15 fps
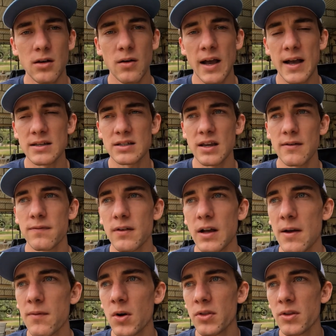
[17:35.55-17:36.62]
know, as I've,
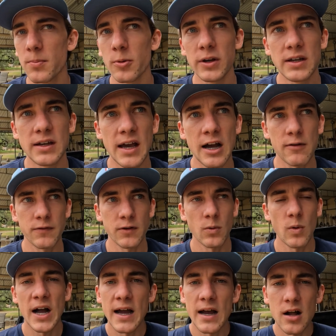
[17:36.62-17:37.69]
I've owned the breed now for a
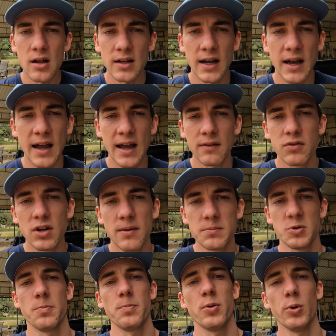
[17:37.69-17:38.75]
while, uh, I've come
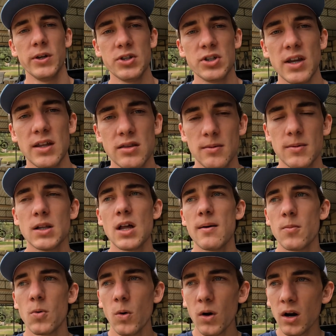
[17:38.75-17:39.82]
to appreciate them a
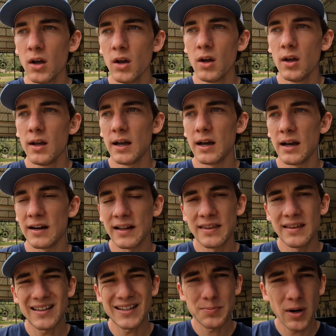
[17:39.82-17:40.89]
lot more. Uh, and I
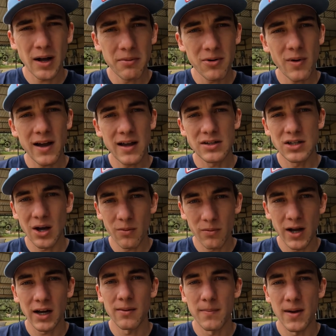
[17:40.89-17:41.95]
think that's probably why I don't
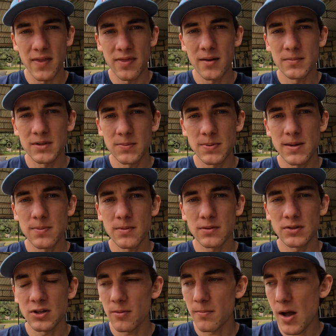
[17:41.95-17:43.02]
recommend them to people
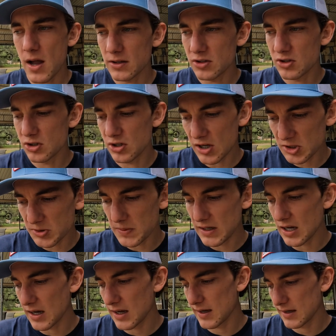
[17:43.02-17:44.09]
so much, just
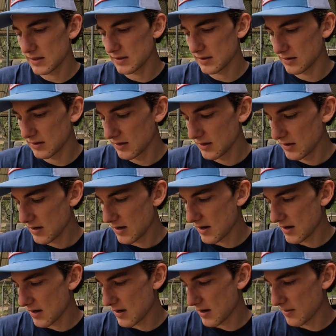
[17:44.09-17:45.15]
because,
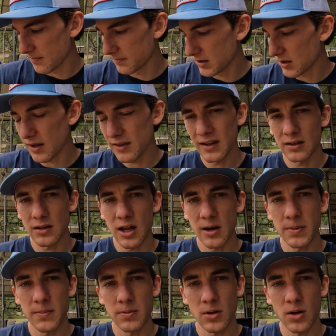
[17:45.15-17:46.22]
um, you know, I think a lot
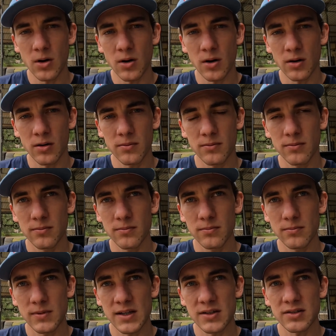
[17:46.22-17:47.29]
of people aren't
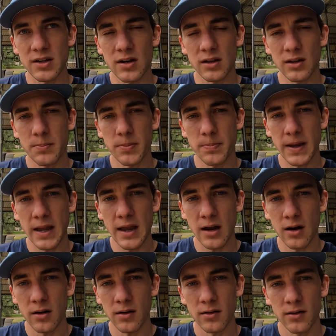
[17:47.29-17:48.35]
necessarily
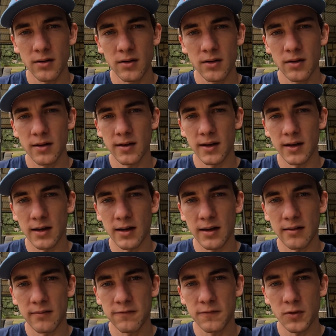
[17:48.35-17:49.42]
prepared
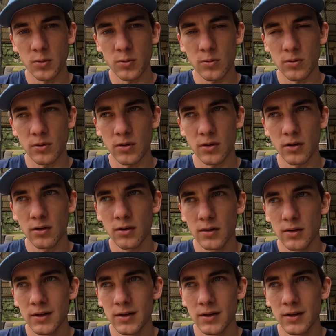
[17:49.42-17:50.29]
uh, for